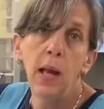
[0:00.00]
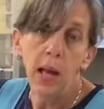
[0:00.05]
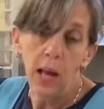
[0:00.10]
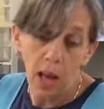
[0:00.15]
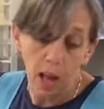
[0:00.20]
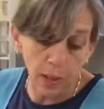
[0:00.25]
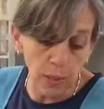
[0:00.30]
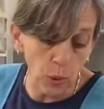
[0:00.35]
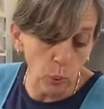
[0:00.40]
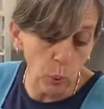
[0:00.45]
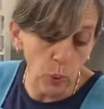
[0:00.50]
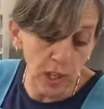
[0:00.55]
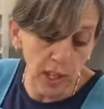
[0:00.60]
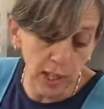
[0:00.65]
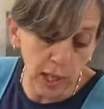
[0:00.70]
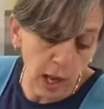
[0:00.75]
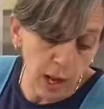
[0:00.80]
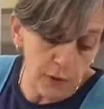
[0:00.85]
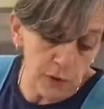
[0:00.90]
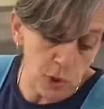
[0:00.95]
And the
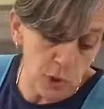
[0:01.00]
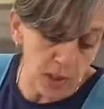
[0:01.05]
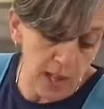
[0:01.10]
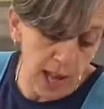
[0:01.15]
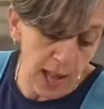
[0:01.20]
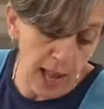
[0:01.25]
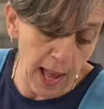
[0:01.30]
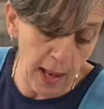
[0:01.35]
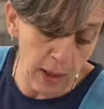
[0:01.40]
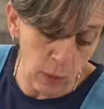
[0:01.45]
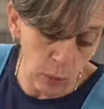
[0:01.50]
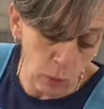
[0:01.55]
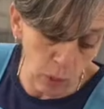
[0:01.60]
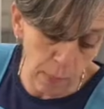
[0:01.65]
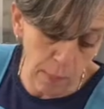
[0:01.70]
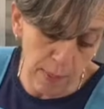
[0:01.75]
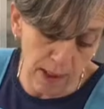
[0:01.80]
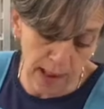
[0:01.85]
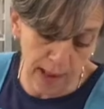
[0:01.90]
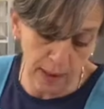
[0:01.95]
week after that,
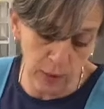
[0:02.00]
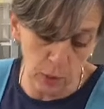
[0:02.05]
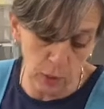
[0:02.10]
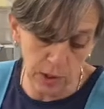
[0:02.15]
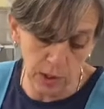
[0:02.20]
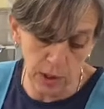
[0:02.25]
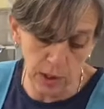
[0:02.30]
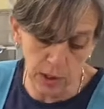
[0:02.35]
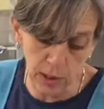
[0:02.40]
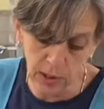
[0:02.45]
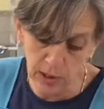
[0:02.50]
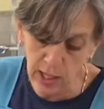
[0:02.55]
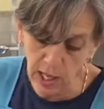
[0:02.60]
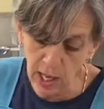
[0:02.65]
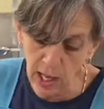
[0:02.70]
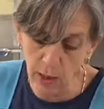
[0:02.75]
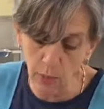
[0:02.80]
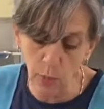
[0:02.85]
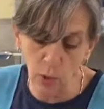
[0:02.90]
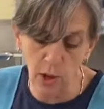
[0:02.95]
we're back with the
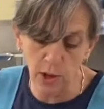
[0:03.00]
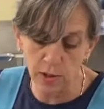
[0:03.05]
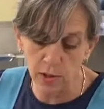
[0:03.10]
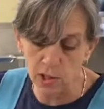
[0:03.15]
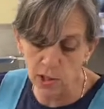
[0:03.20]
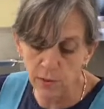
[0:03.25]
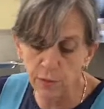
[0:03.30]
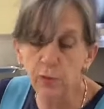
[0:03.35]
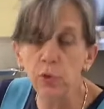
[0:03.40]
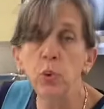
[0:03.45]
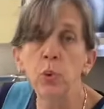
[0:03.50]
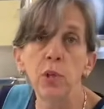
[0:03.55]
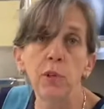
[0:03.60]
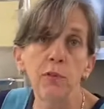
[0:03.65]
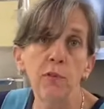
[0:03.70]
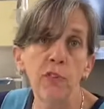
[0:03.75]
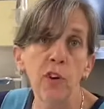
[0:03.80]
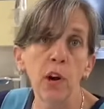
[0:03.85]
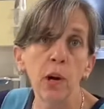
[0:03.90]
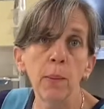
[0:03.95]
Headwaters Food
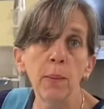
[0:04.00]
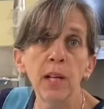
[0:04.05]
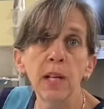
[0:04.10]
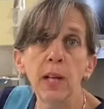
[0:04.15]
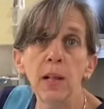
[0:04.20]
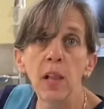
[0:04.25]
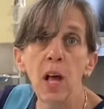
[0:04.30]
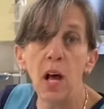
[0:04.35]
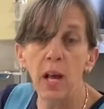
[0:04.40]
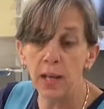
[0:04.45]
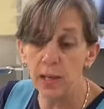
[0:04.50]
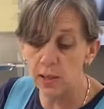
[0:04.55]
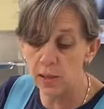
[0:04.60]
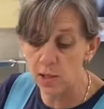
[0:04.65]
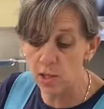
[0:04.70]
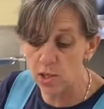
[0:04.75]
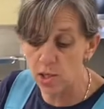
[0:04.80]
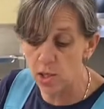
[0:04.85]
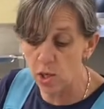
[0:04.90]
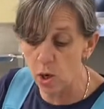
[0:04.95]
and Farming
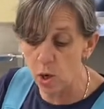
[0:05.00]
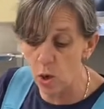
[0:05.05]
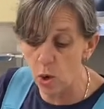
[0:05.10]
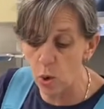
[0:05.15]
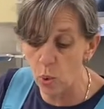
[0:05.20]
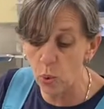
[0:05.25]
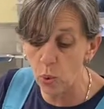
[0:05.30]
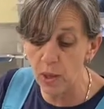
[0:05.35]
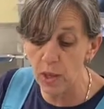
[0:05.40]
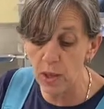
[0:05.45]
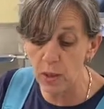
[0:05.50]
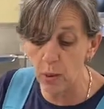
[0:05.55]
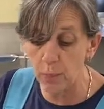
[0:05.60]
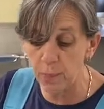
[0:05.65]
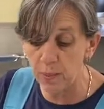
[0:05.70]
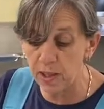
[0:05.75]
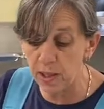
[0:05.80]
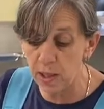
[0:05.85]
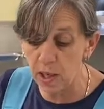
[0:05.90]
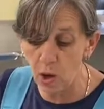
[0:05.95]
Alliance, so it'll
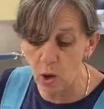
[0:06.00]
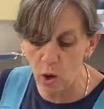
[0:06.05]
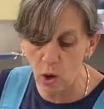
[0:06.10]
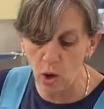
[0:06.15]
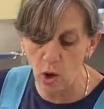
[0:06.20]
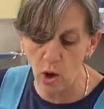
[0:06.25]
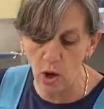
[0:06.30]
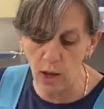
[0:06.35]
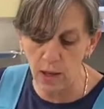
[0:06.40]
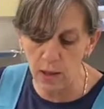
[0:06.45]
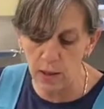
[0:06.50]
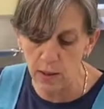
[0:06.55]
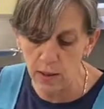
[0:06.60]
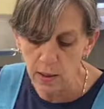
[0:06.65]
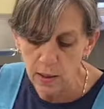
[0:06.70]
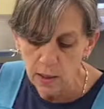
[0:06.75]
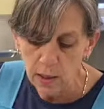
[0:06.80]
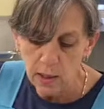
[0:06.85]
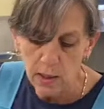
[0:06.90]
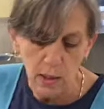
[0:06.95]
be on
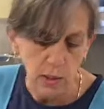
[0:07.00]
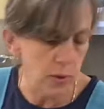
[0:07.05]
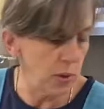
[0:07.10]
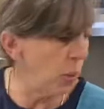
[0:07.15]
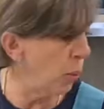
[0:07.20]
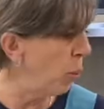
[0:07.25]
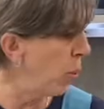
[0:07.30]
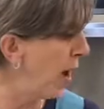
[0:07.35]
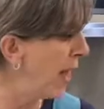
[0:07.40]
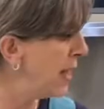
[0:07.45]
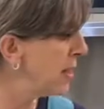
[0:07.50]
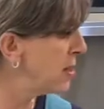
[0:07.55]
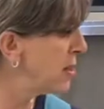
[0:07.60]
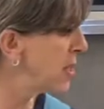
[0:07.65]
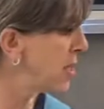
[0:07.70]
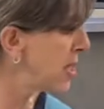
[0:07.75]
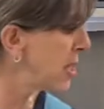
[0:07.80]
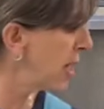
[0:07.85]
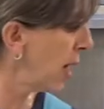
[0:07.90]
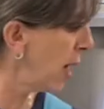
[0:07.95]
the
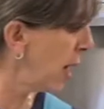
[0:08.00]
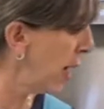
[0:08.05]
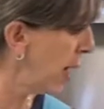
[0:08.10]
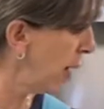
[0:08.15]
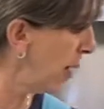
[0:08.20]
Wednesday,